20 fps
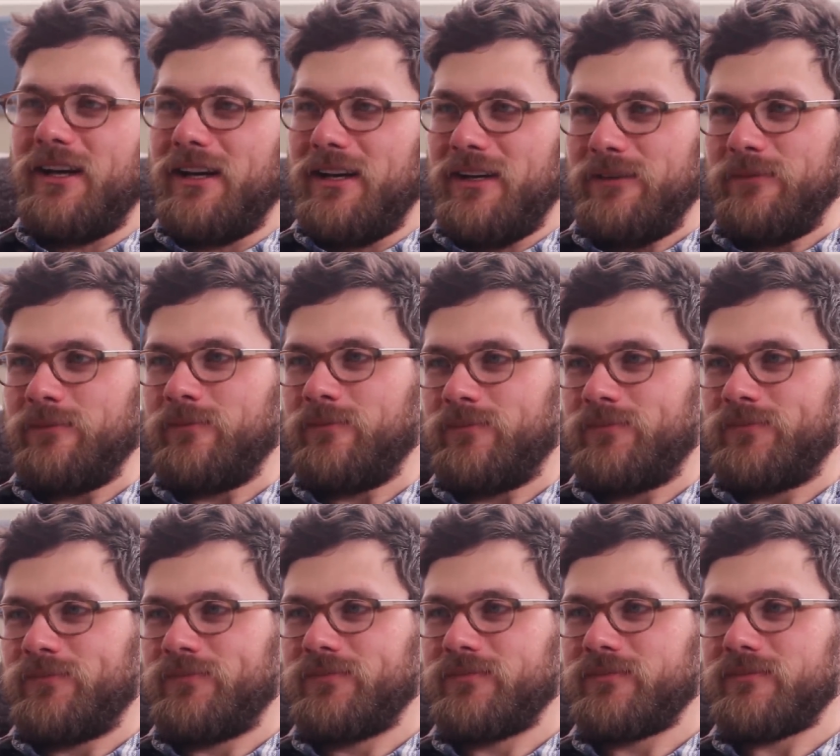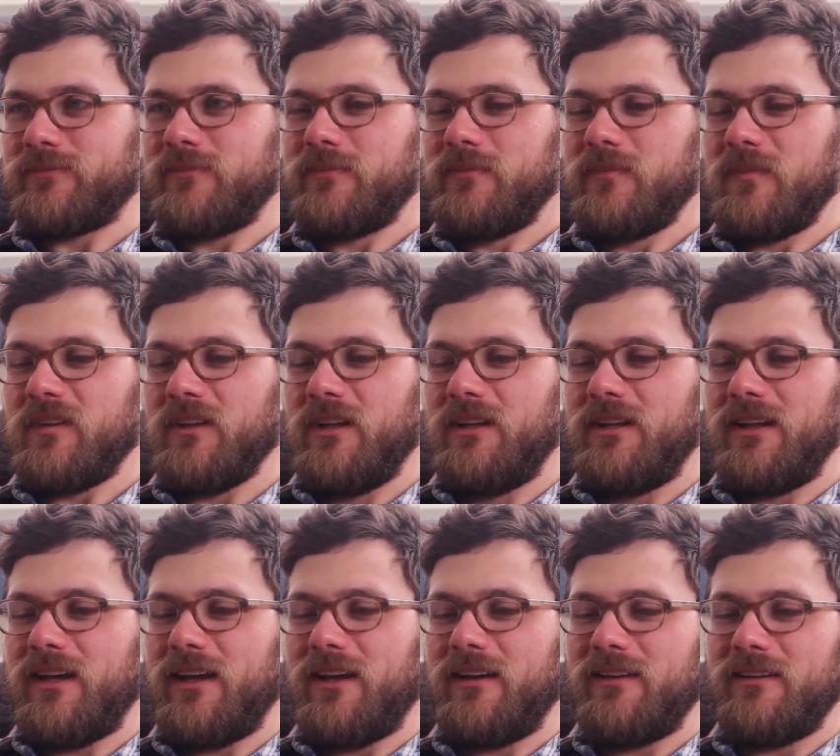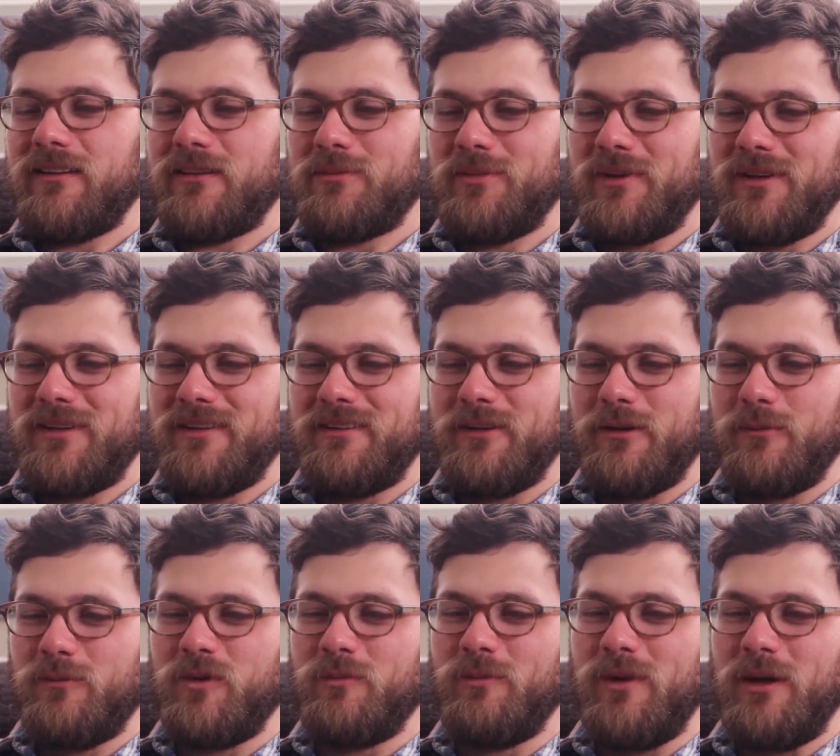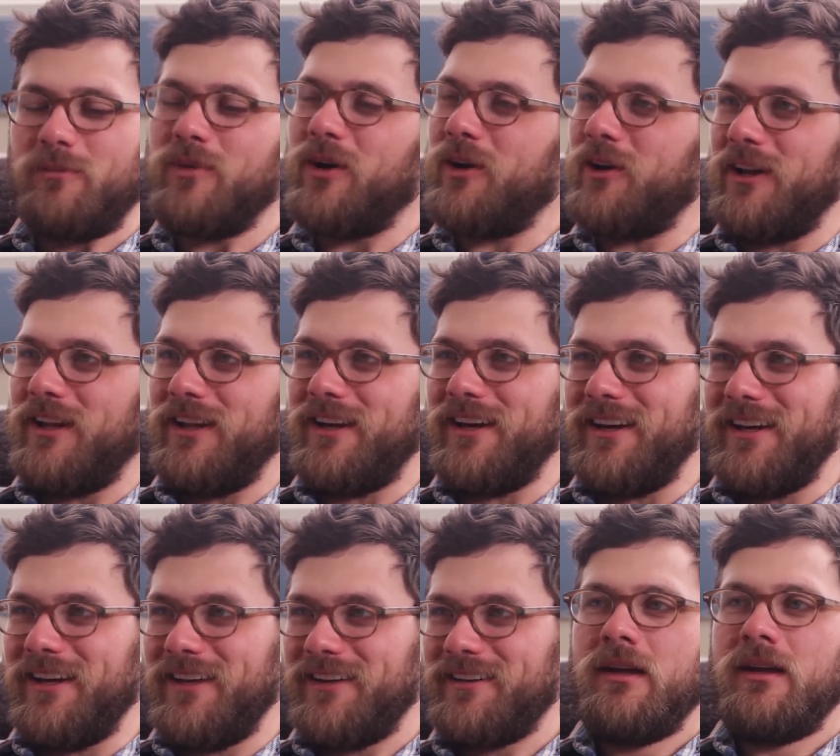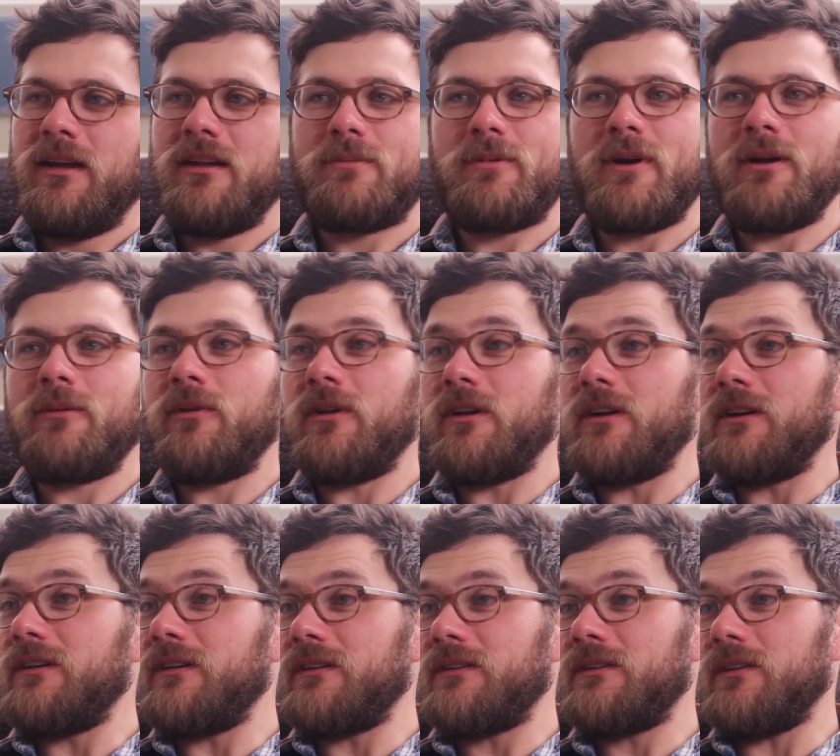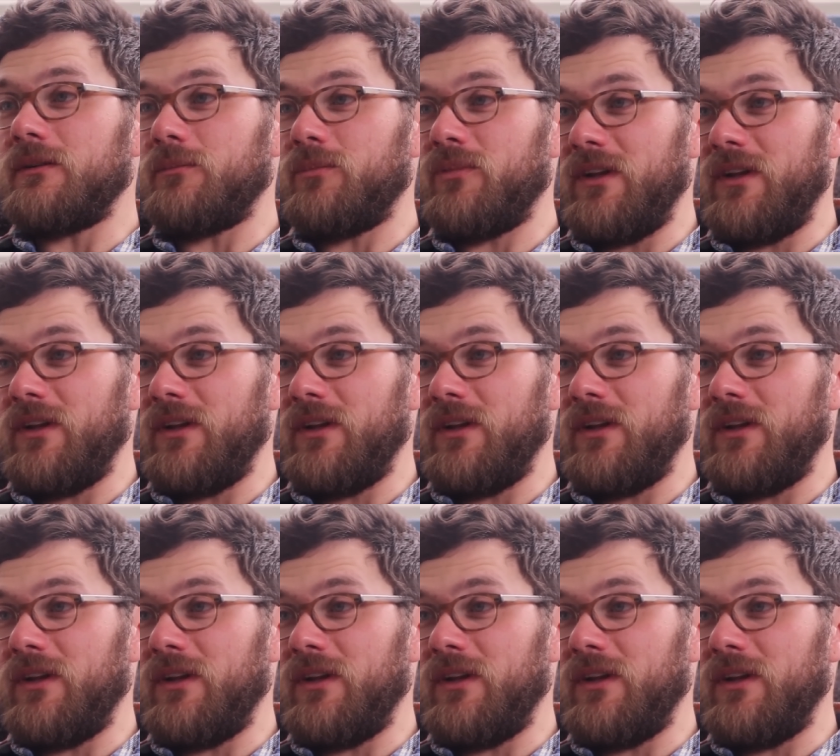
eye, and that has been dubbed my party eye. It's primarily just a